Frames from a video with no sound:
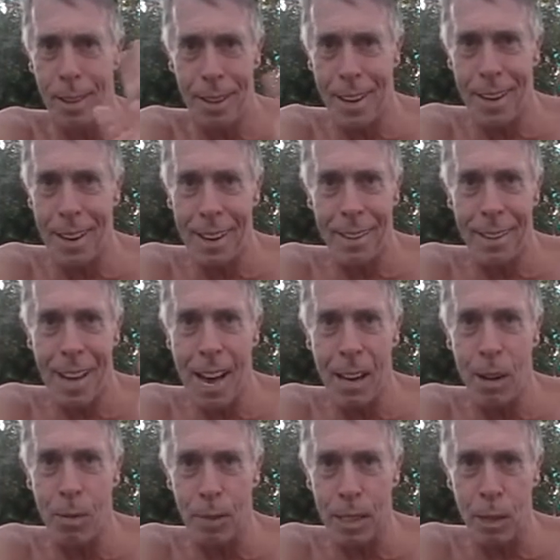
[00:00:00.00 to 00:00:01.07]
no, I
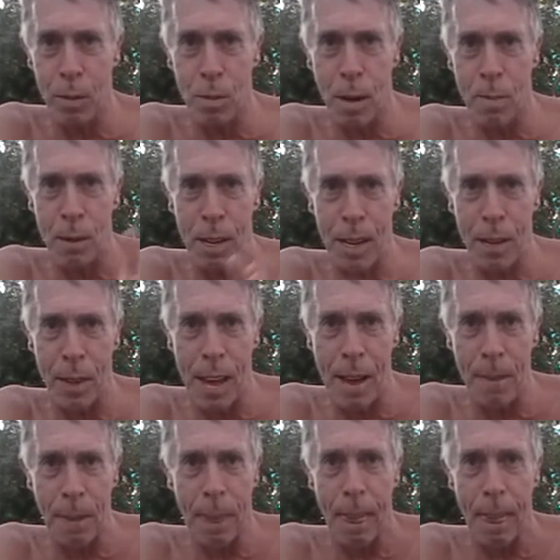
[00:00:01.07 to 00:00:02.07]
don't deal with people like that.